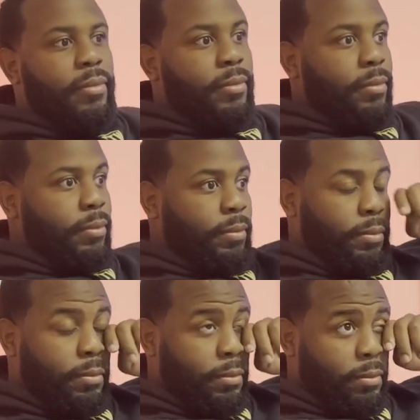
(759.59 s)

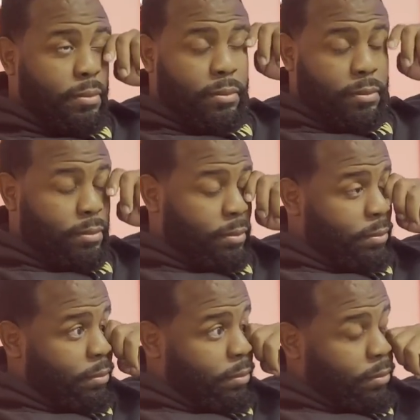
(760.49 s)

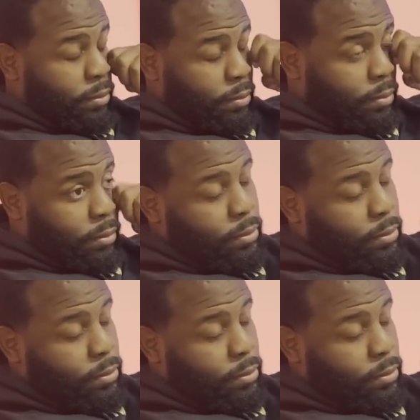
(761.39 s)
(silence)